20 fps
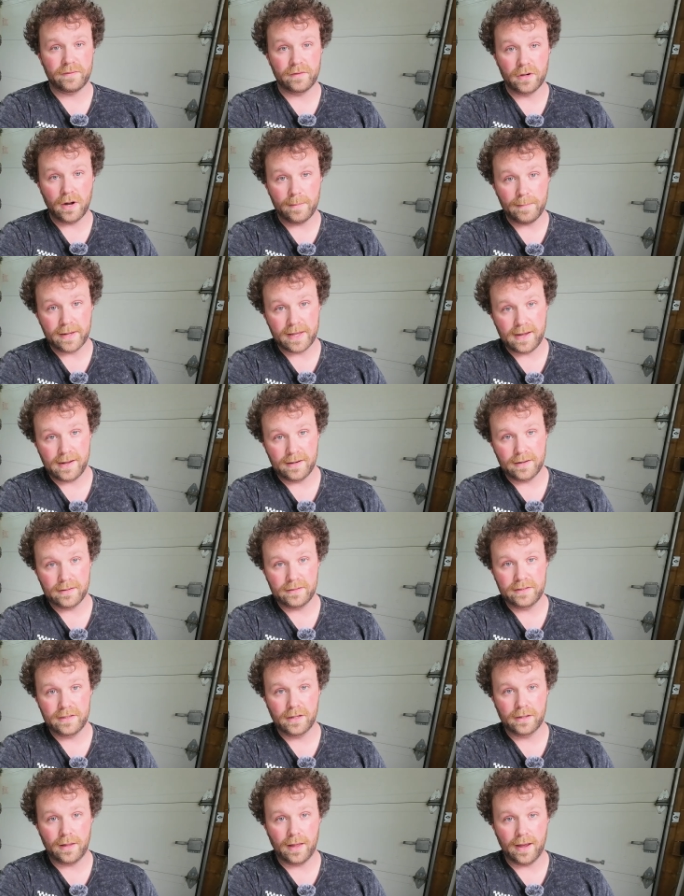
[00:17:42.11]
If you're not
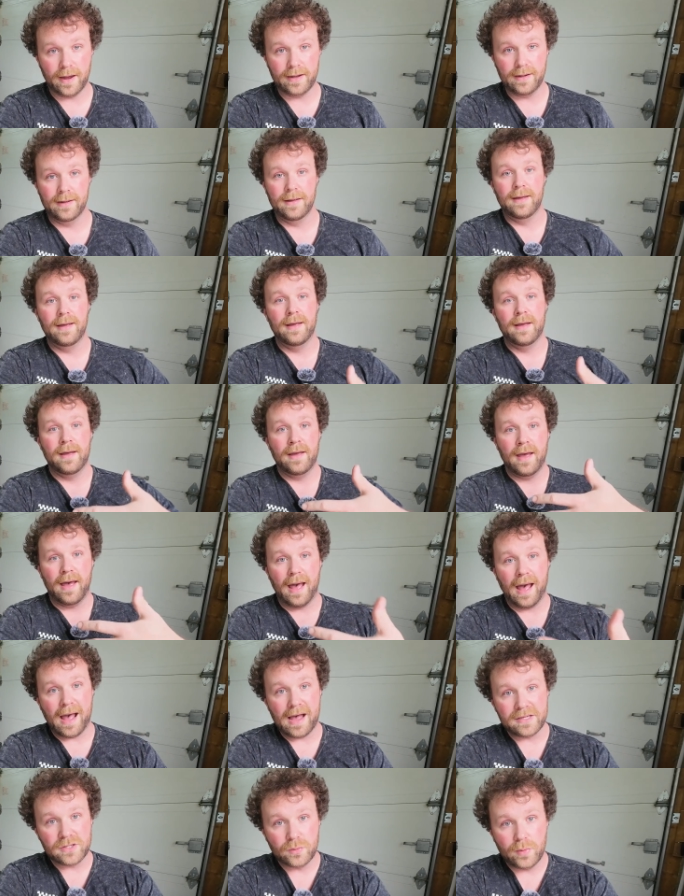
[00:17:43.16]
mechanically inclined,
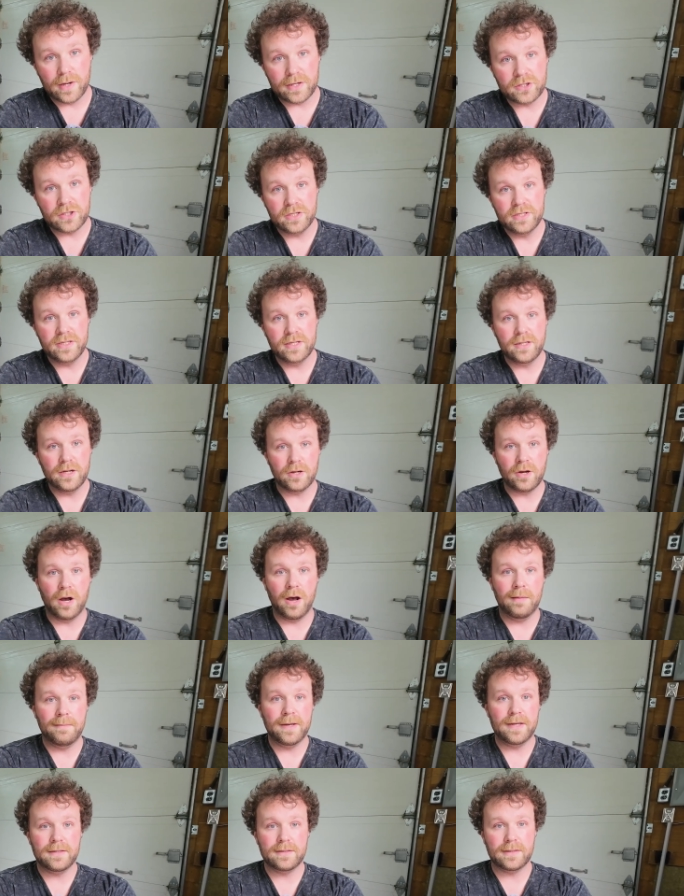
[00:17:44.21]
ask questions in the
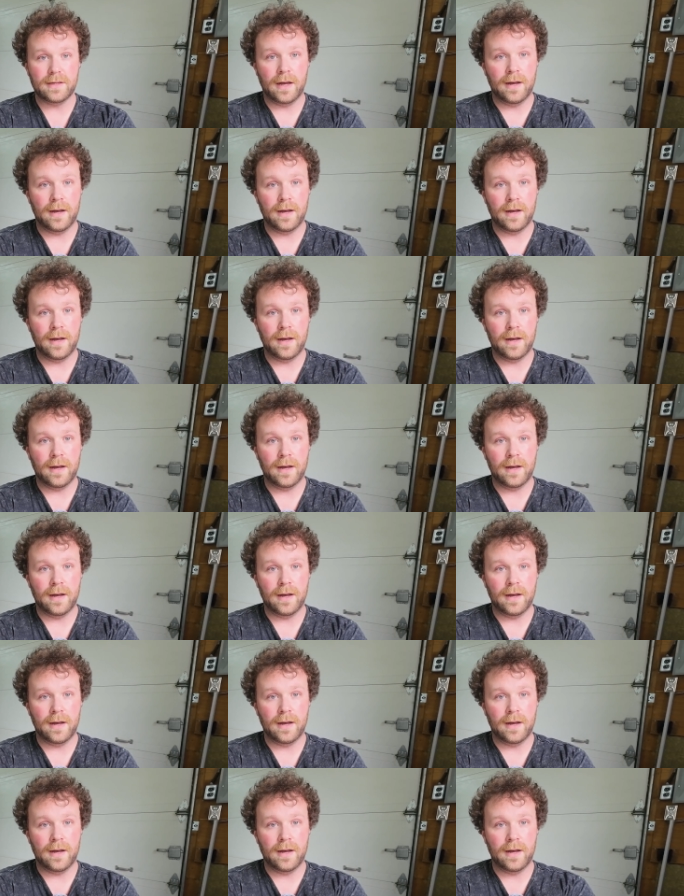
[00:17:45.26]
comments.